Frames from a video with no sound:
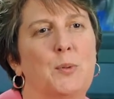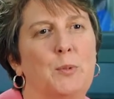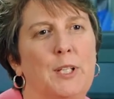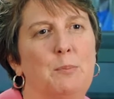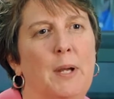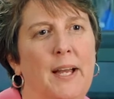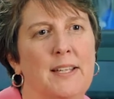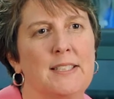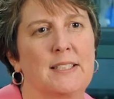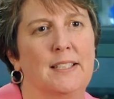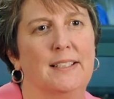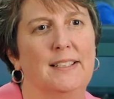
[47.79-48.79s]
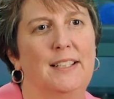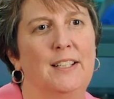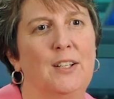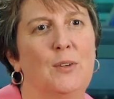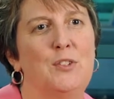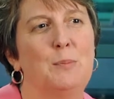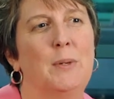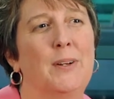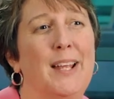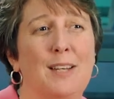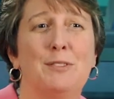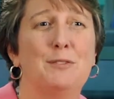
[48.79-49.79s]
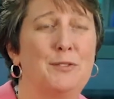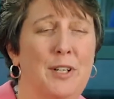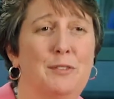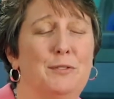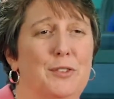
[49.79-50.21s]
the winning basket? You know, it's about having fun